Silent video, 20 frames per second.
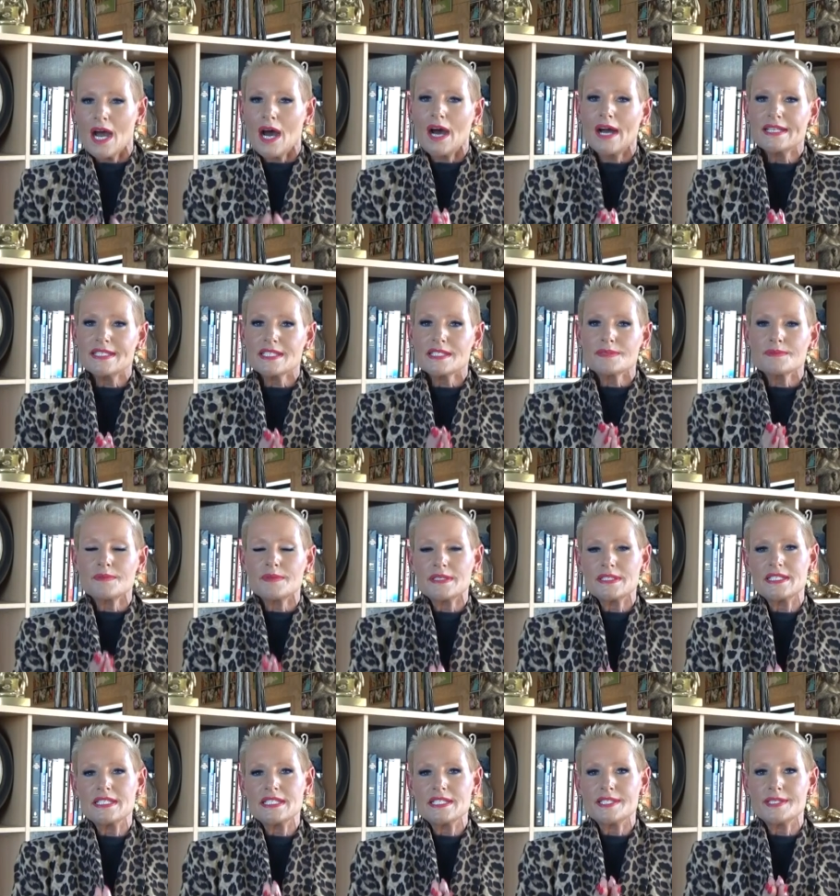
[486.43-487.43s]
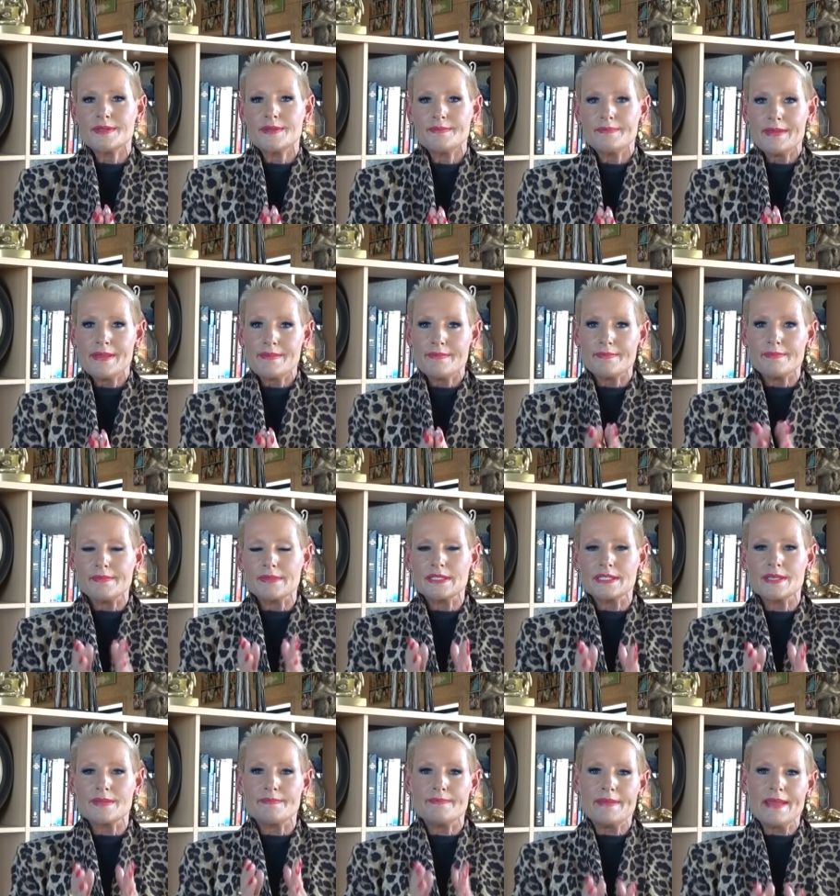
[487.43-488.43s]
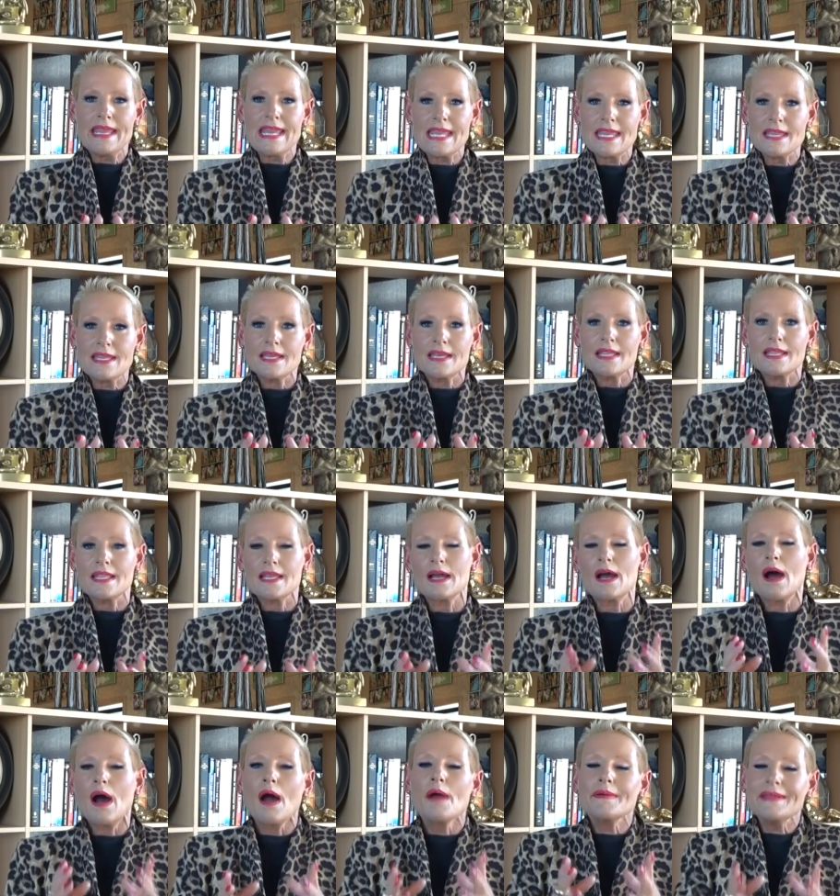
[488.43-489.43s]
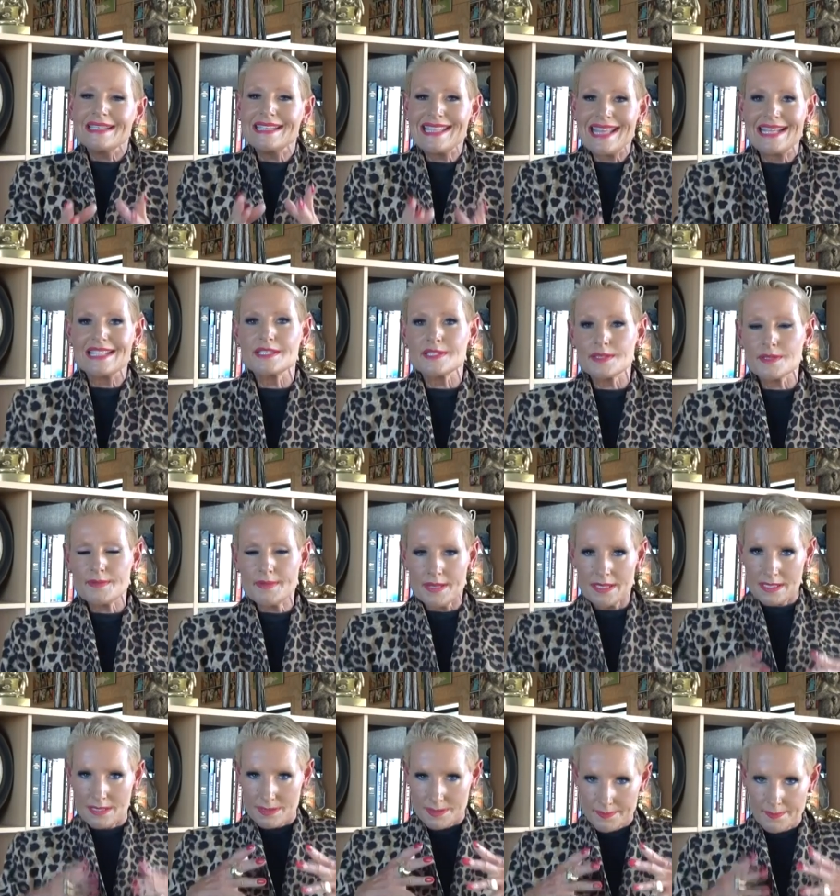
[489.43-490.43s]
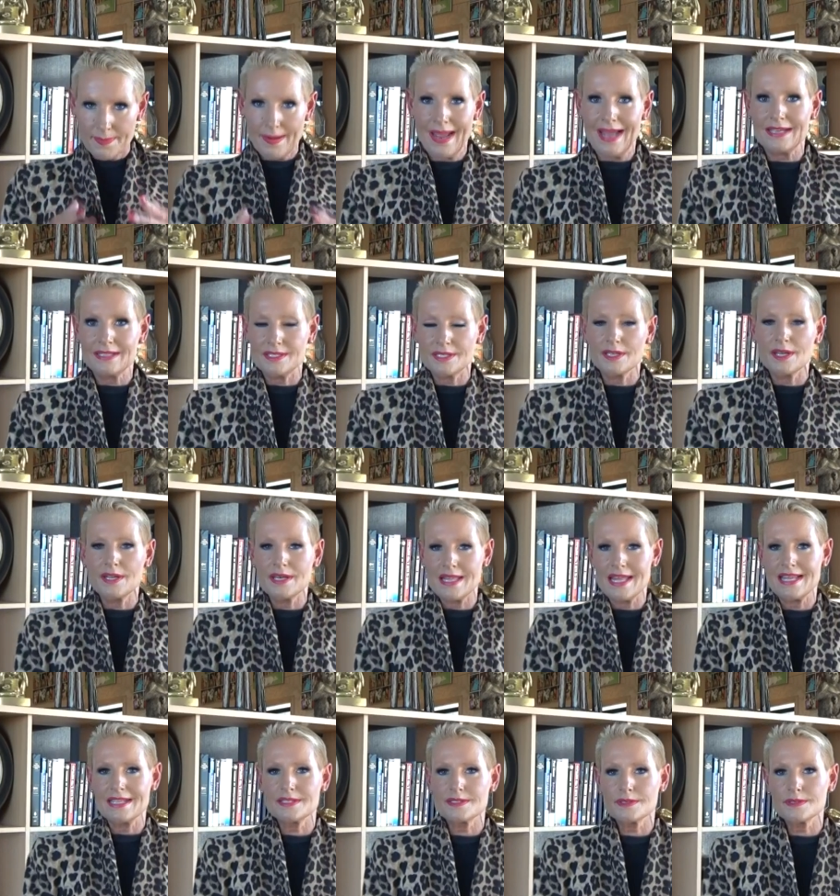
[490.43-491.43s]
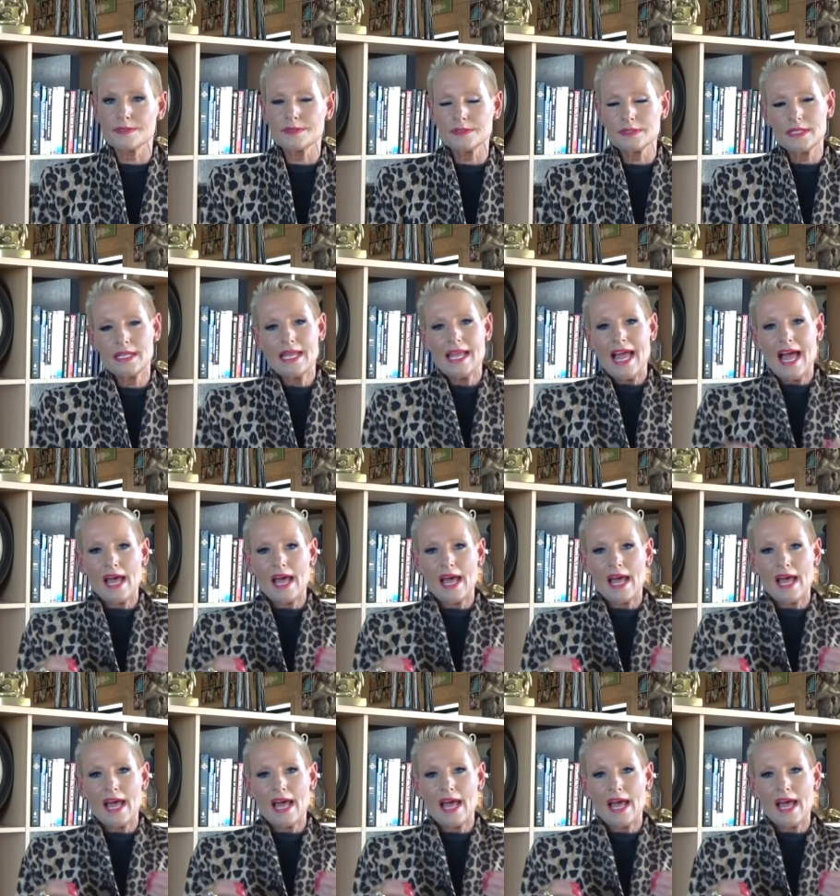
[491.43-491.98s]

I just wanted to be, to be I went to that school because I was proud to go to that school